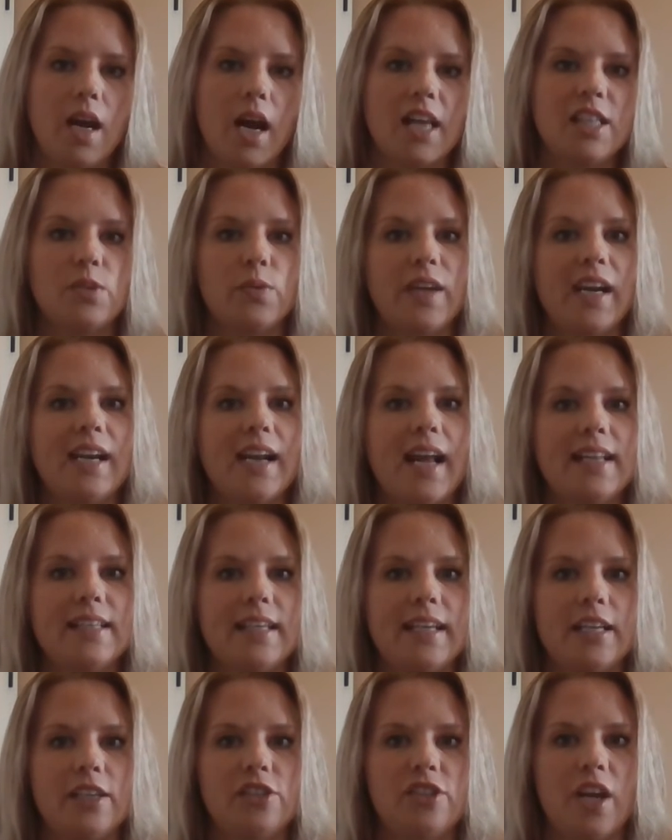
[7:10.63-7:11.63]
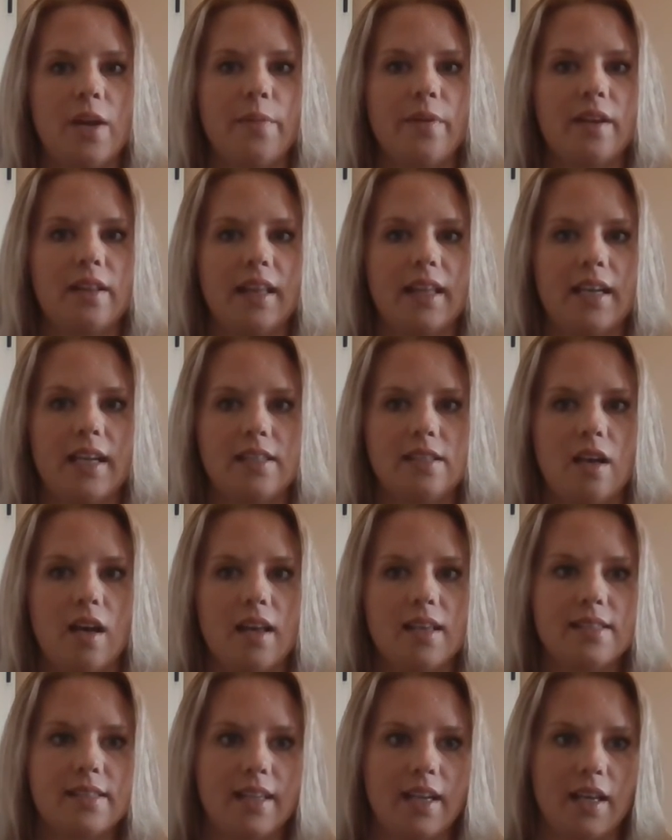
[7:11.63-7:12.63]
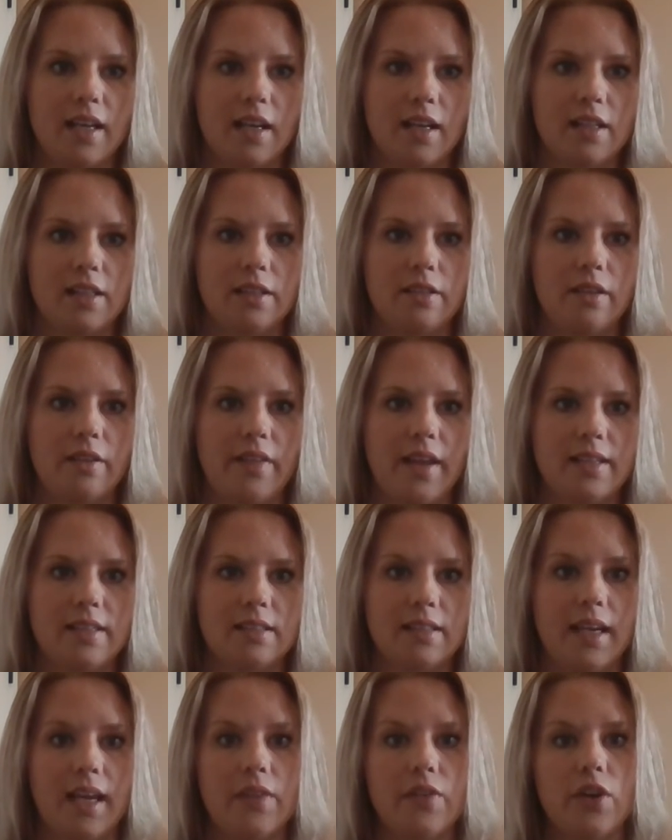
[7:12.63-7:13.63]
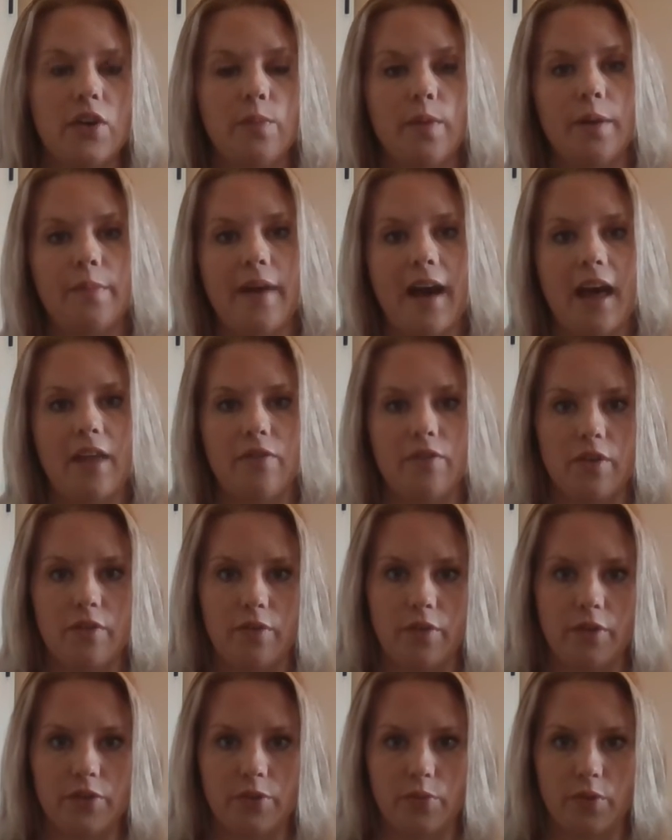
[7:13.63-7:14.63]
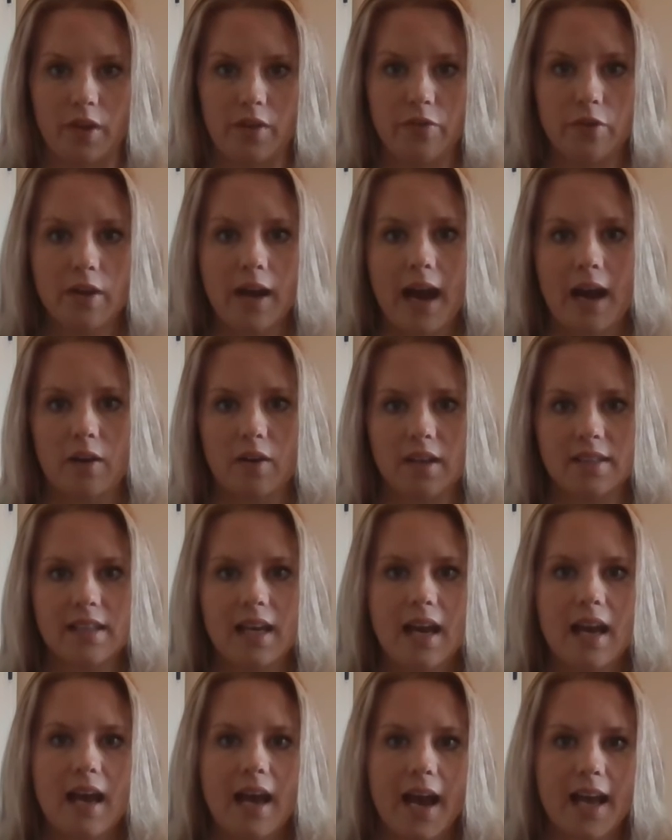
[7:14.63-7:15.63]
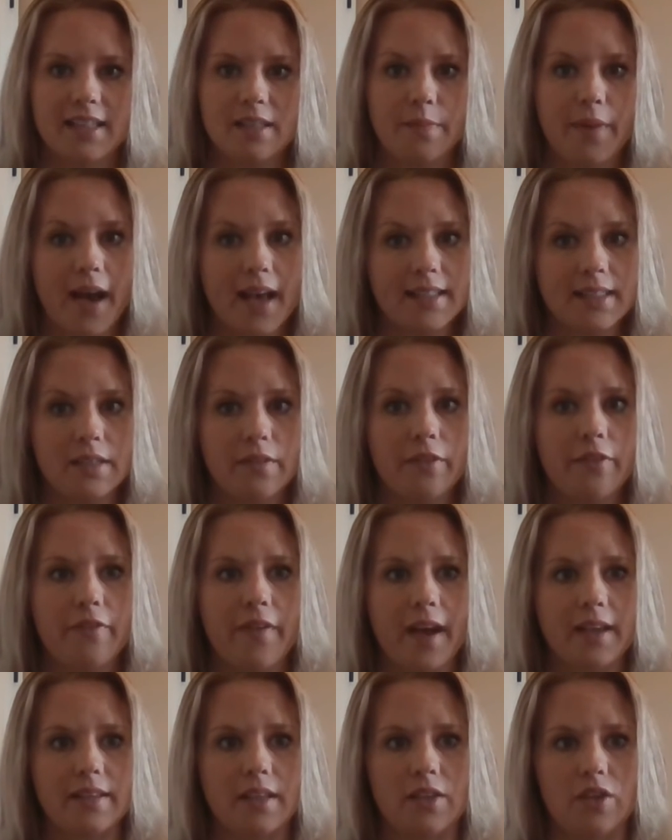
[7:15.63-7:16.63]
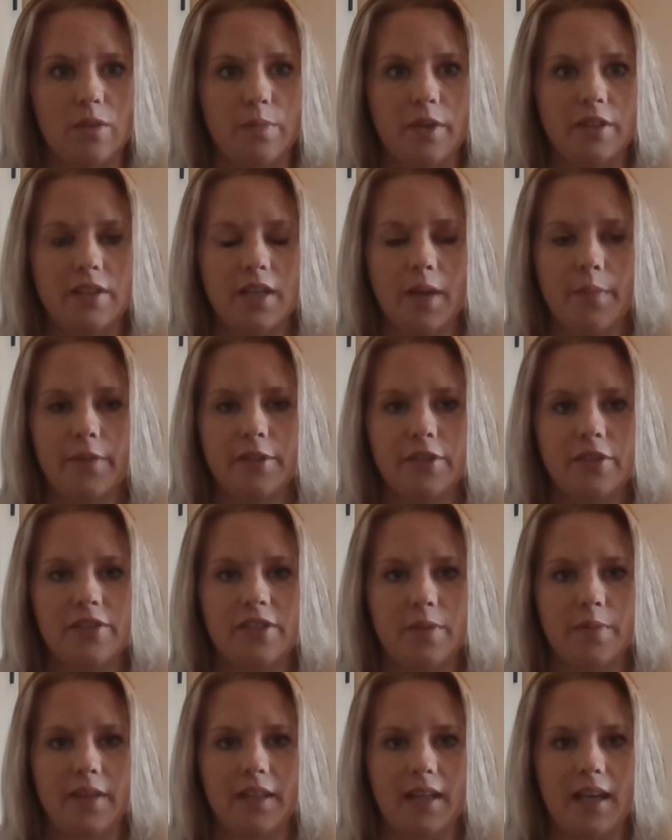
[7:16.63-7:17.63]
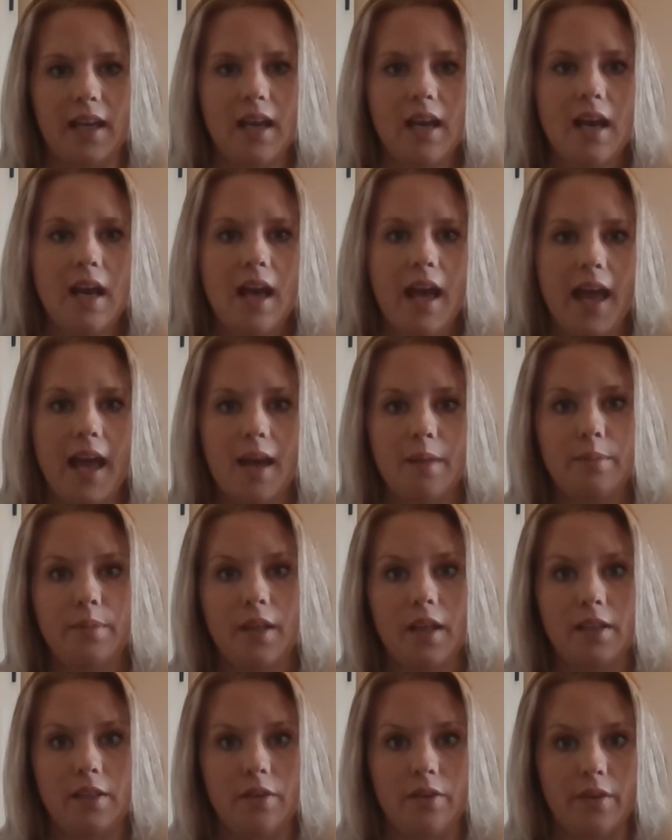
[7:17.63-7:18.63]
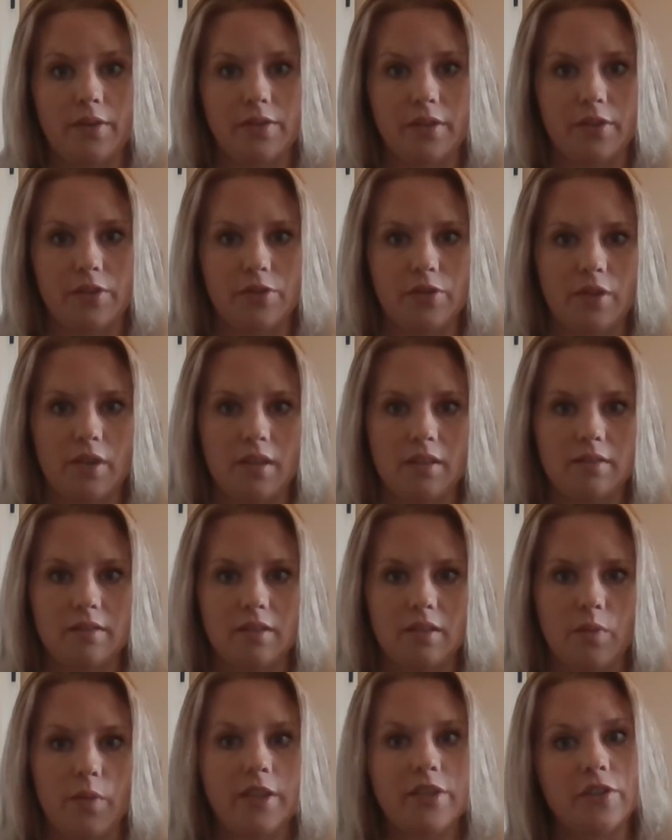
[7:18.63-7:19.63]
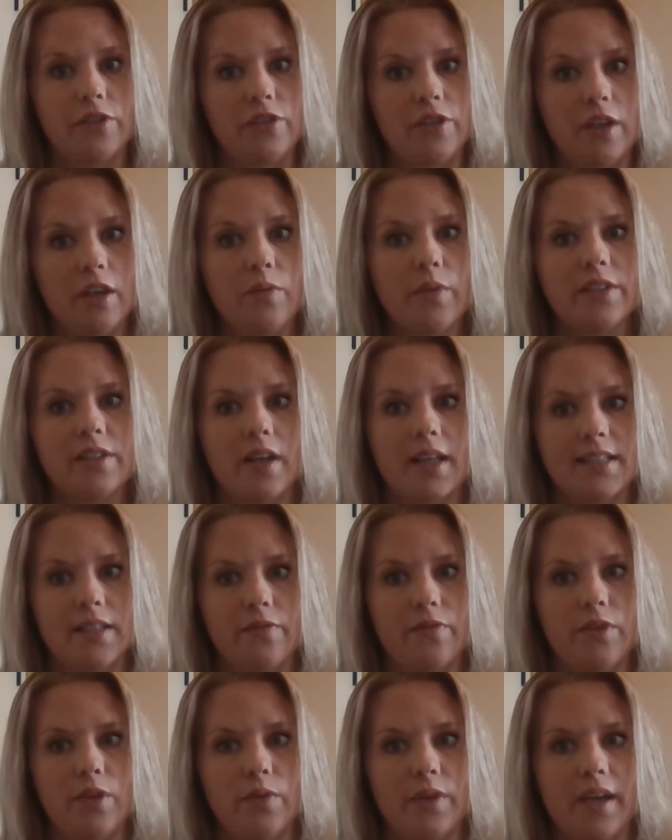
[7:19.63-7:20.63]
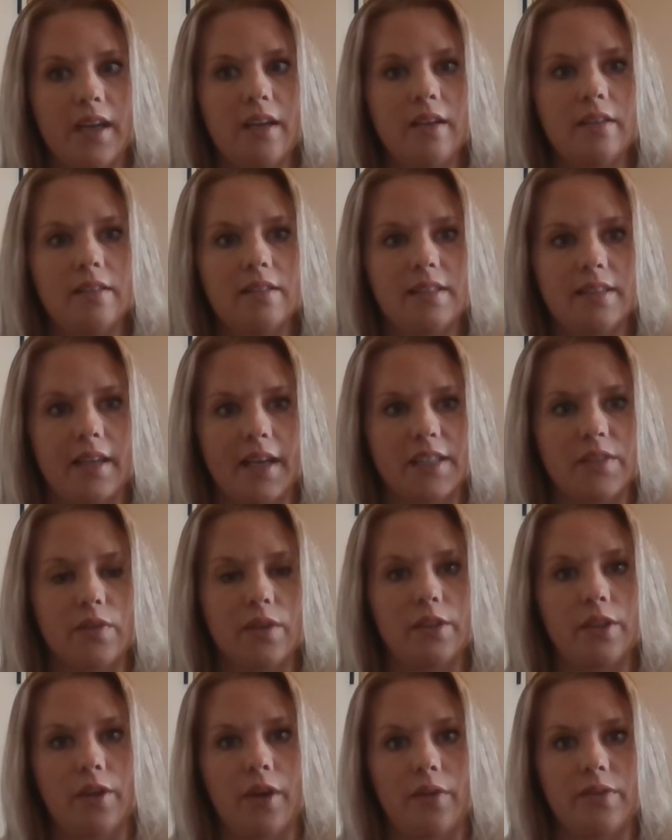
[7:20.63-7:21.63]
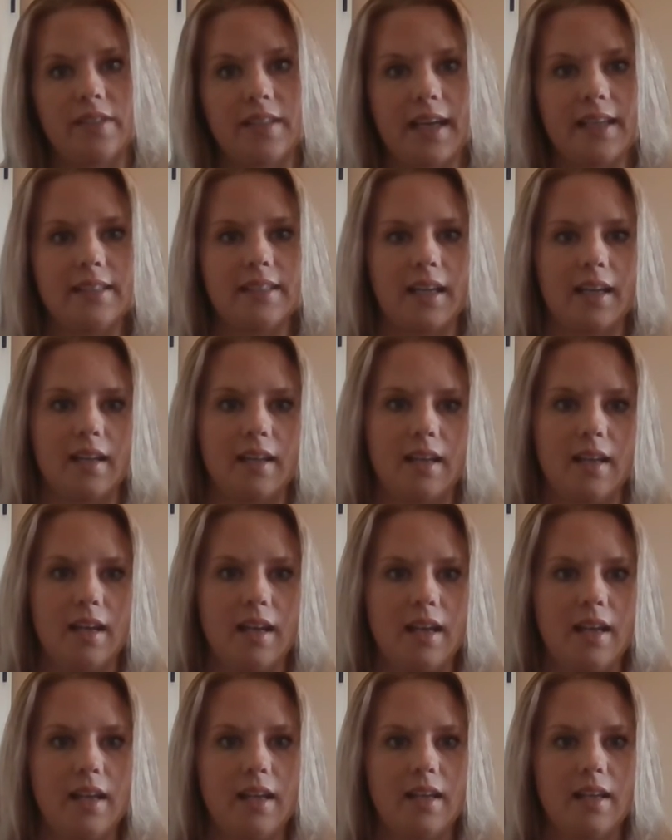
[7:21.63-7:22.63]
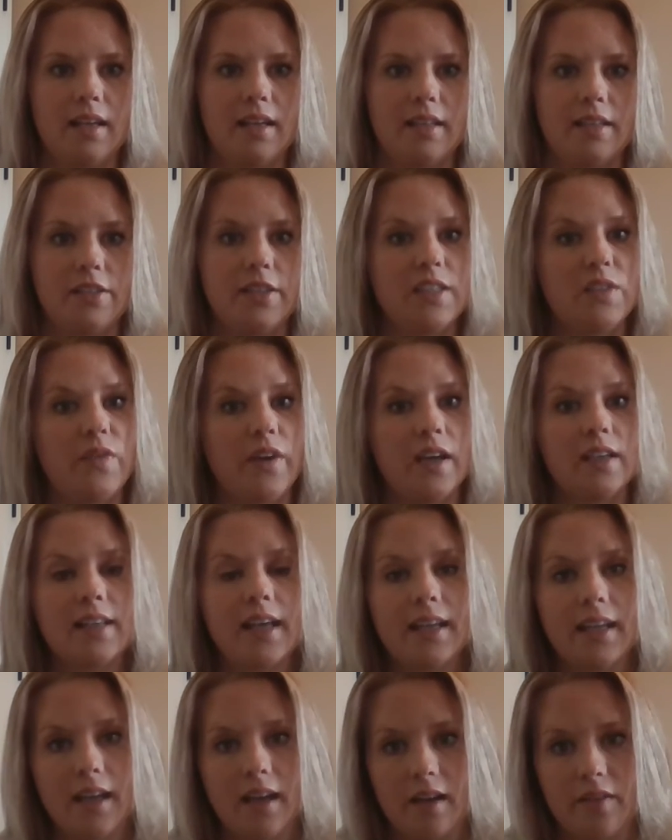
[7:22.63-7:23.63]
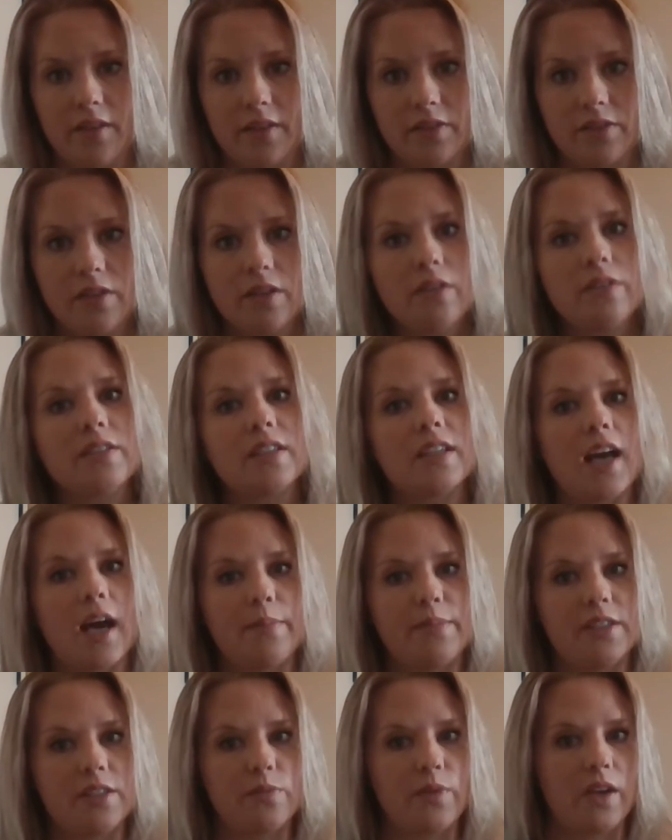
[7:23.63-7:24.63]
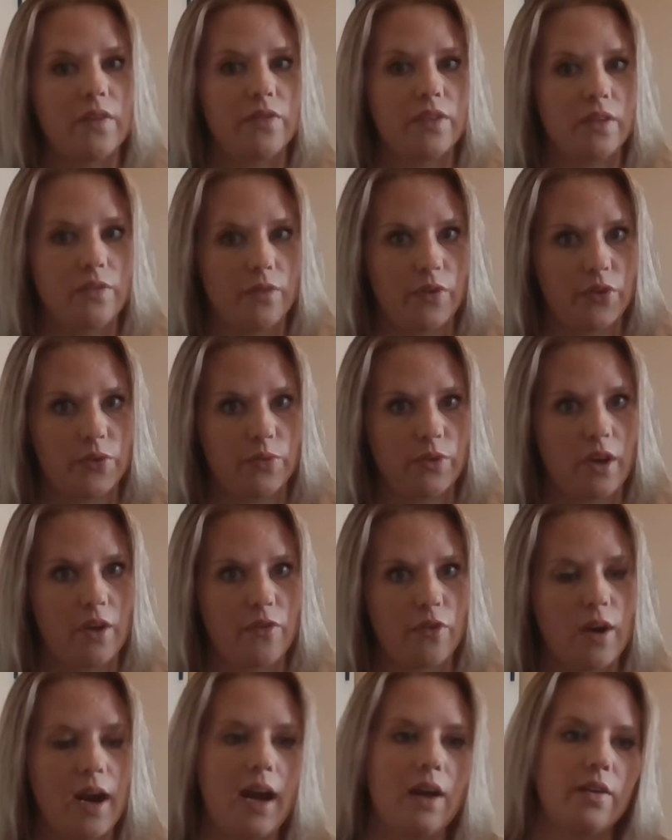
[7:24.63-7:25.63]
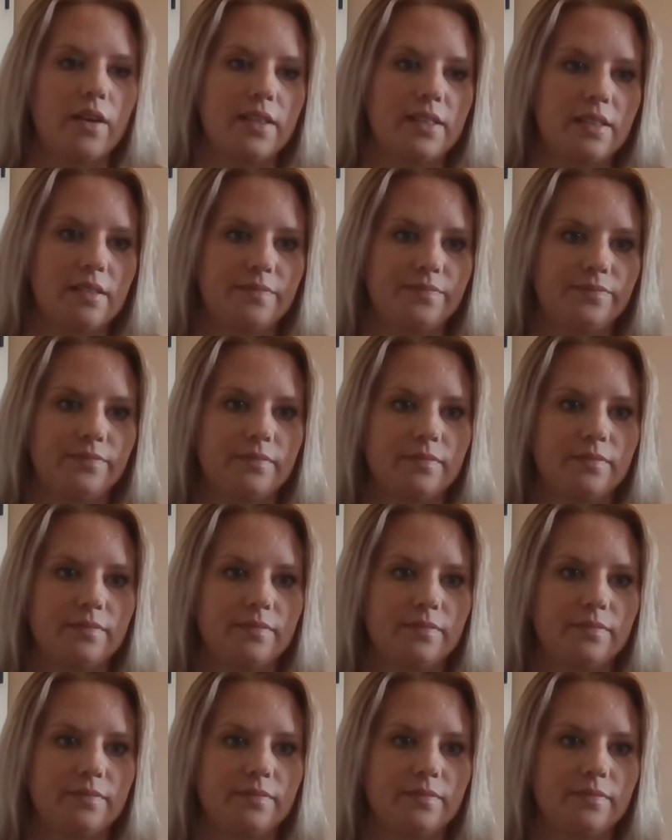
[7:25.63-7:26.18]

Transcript: A 2019 Chamberlain et al. Study concluded that delaying the newborn bath for a full 24 hours has a positive effect on newborn temperature stability and blood glucose control, which in turn results in fewer heel sticks for glucose testing. She's very glad to hear this news and opts to wait for the full 24 hours.